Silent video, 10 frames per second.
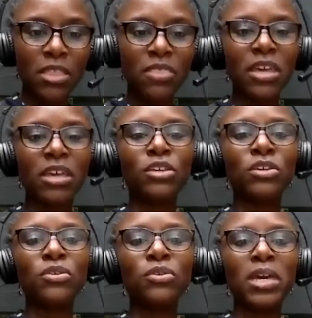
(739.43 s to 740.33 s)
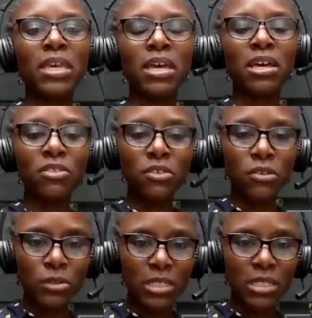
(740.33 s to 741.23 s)
that you and
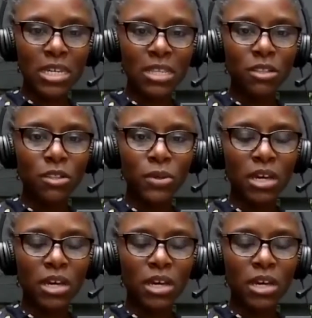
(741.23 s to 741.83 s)
others in the Low